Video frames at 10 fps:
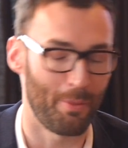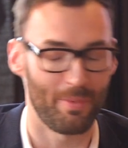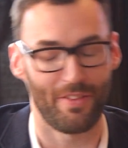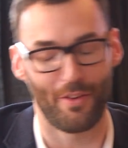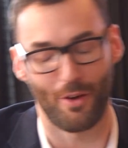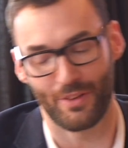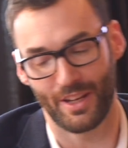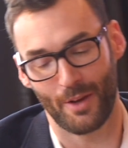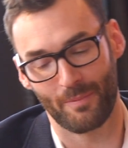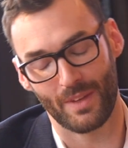that they're on
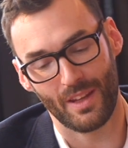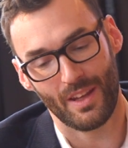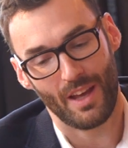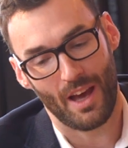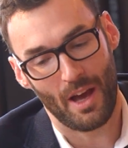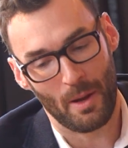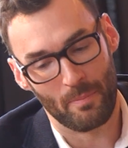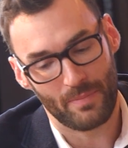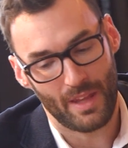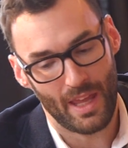video.
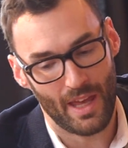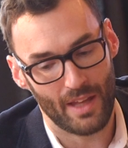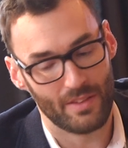And